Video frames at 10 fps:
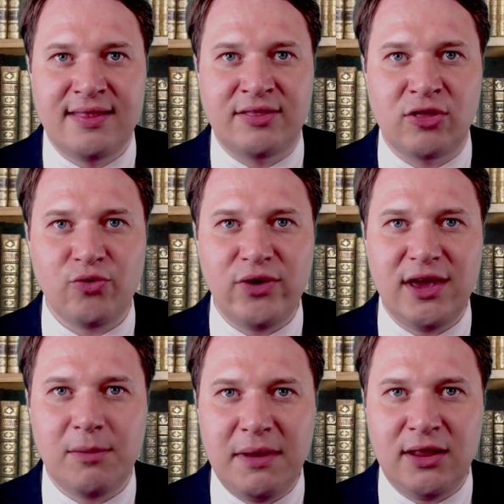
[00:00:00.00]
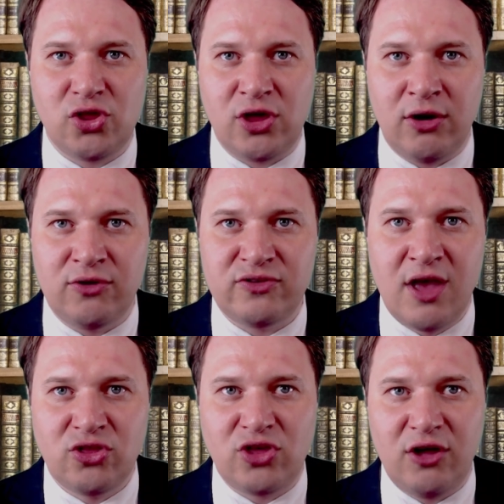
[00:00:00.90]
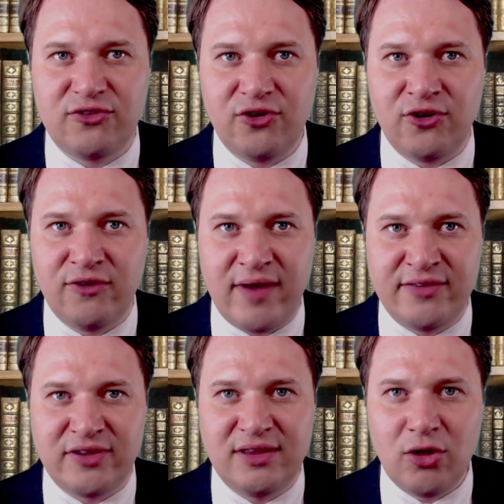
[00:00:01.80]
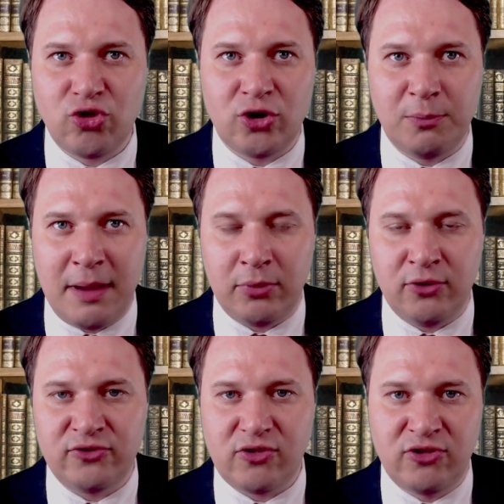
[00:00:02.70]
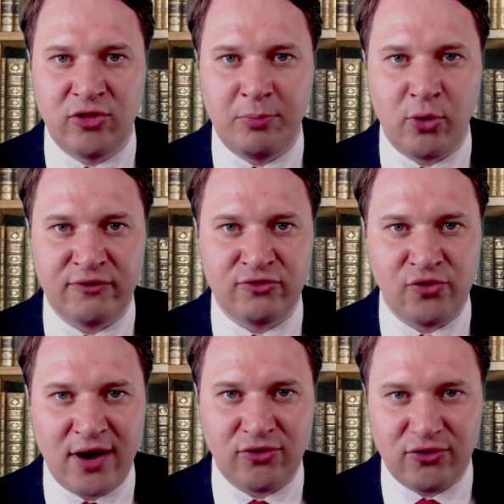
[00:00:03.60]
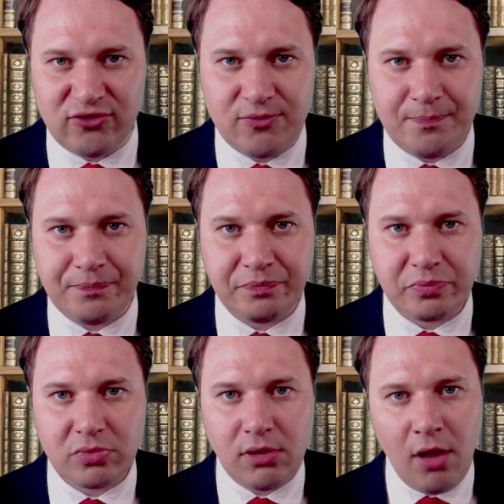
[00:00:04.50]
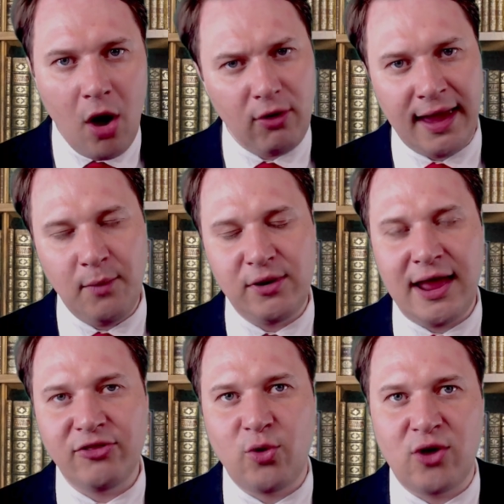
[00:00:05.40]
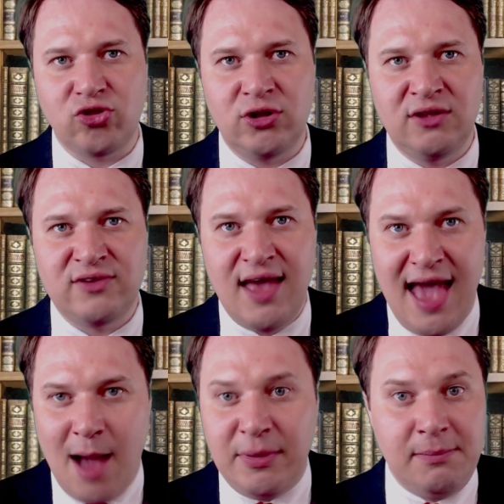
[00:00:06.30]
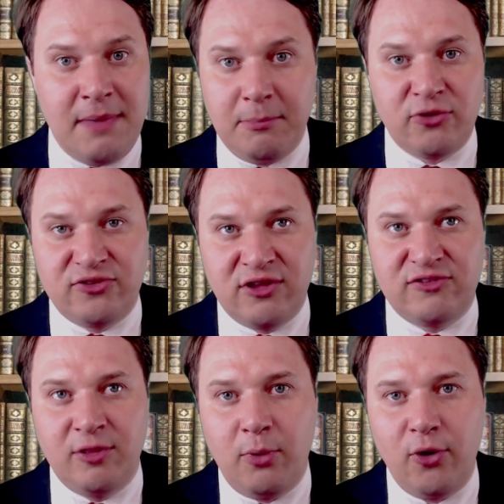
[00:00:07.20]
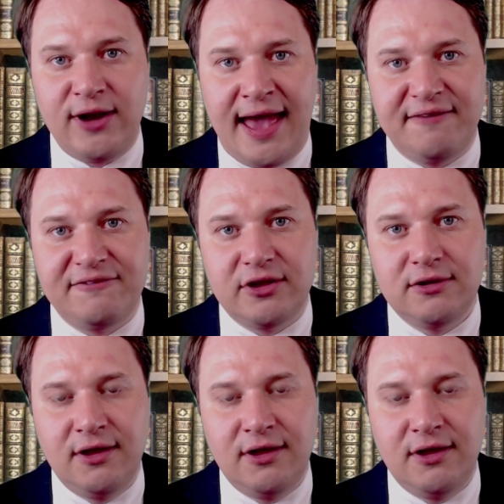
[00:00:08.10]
that the 3 committee chairs shall serve as additional members to the Board of Directors. Okay, well now the question is, how many members does the board have?